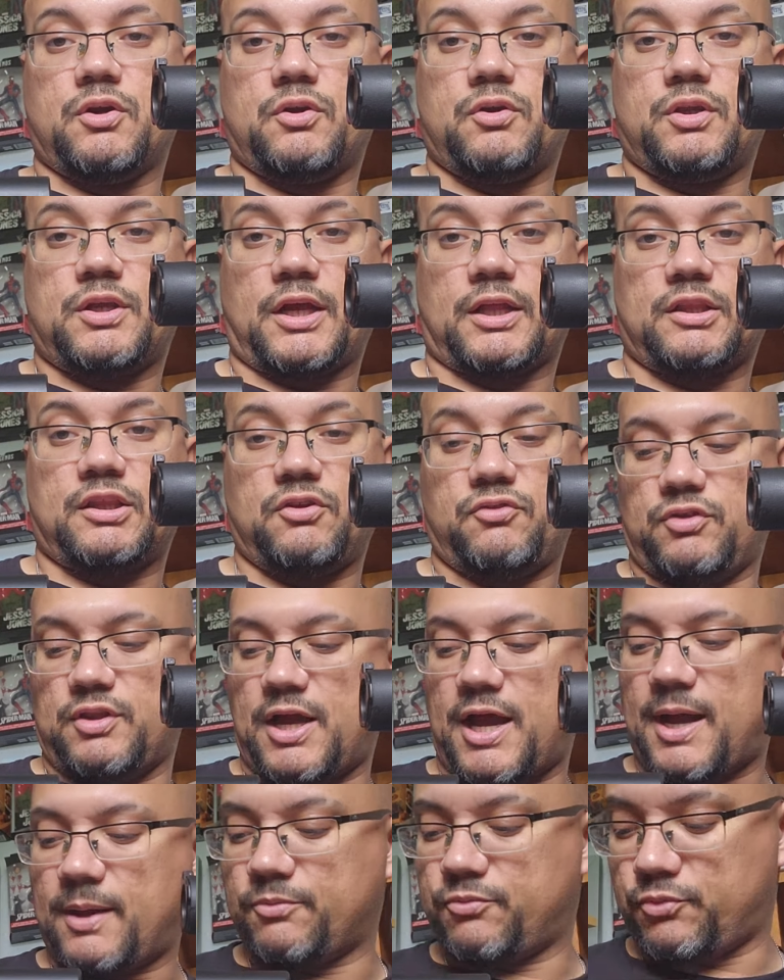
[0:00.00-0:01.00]
you got these
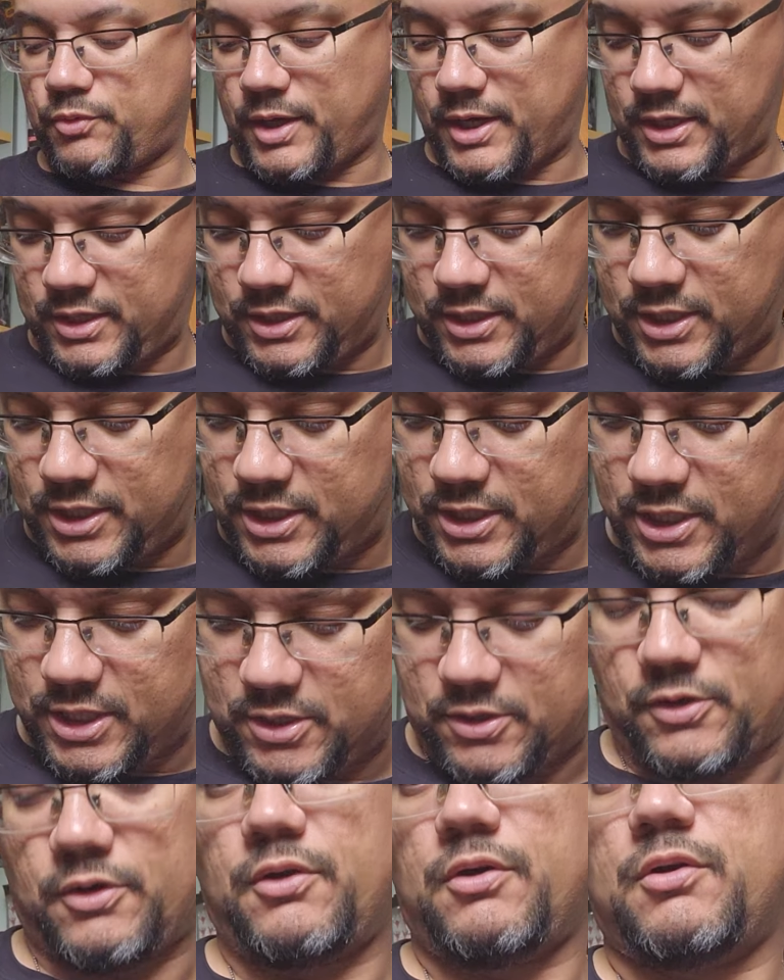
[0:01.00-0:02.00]
knobs right
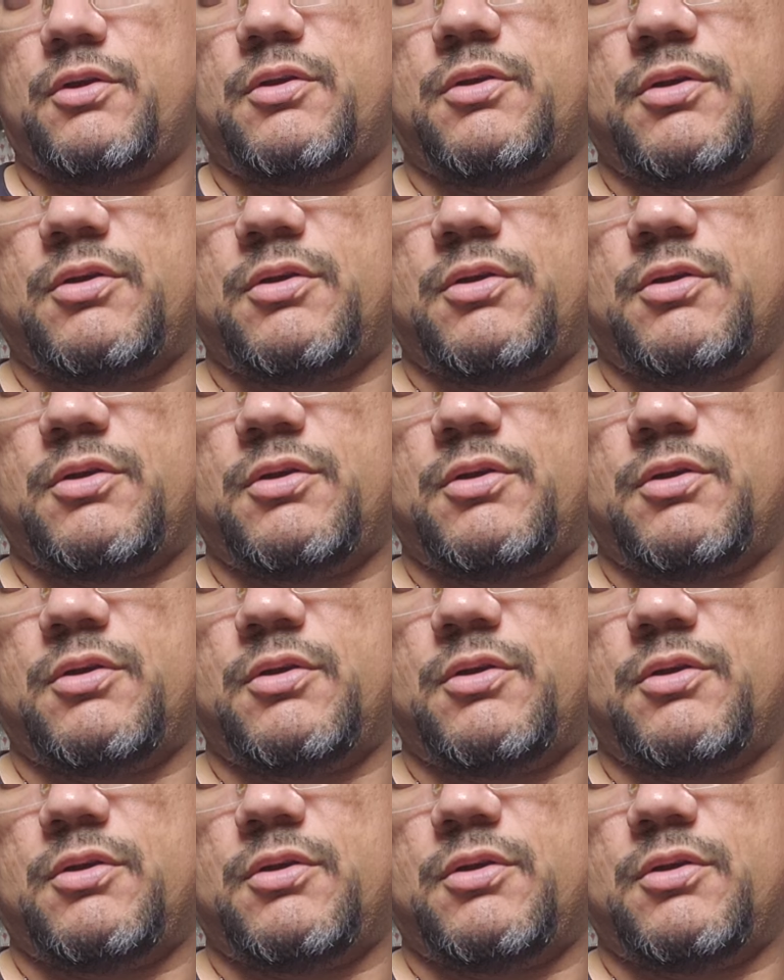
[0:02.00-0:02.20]
here,